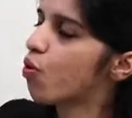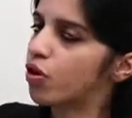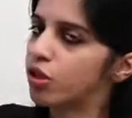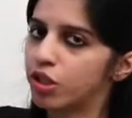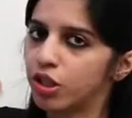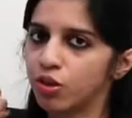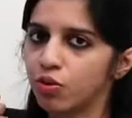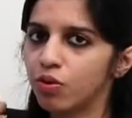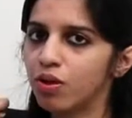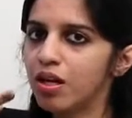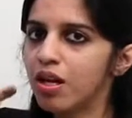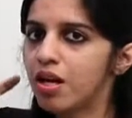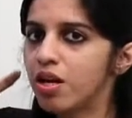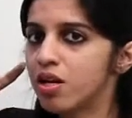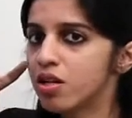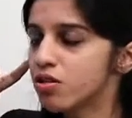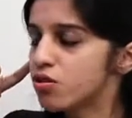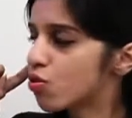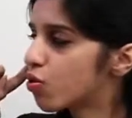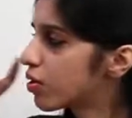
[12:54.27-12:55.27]
module
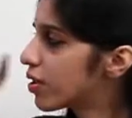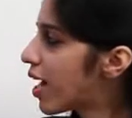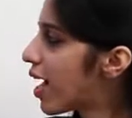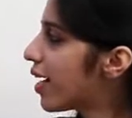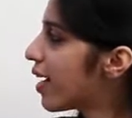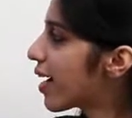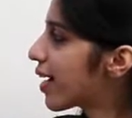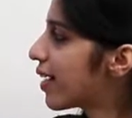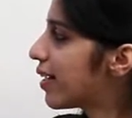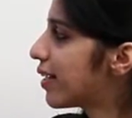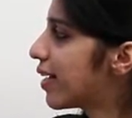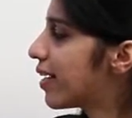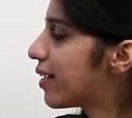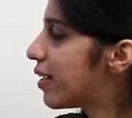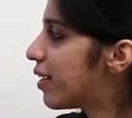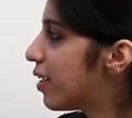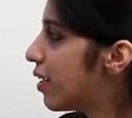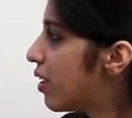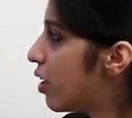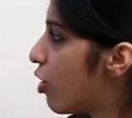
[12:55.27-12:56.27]
so that I can get
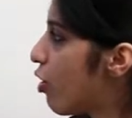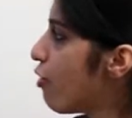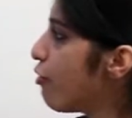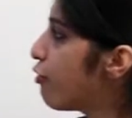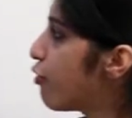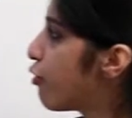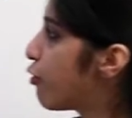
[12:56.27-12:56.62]
a delay of